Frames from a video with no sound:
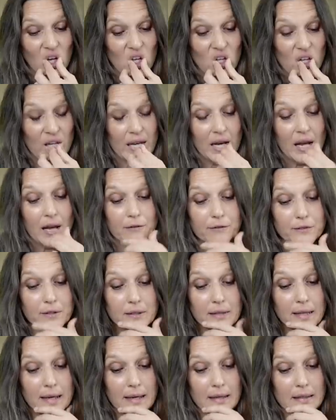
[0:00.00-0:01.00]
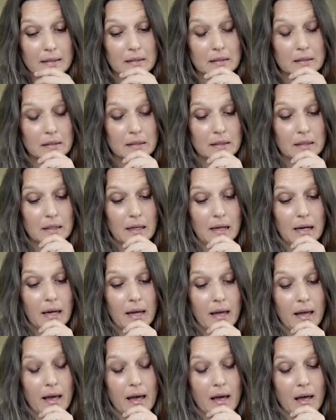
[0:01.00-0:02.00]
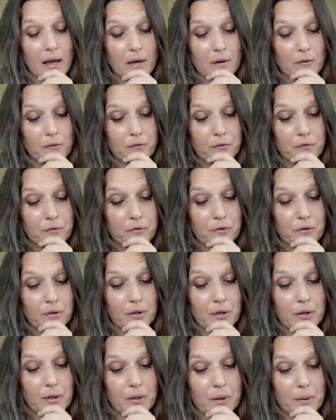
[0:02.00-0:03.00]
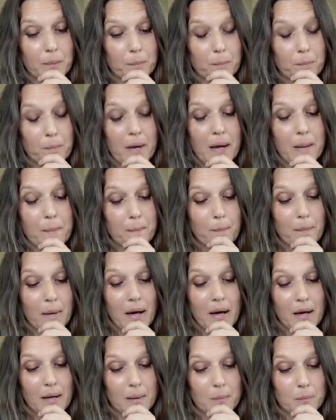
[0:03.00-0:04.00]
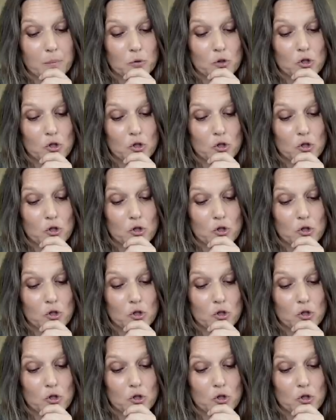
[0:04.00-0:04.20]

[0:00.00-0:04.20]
Then after that, I have my mom.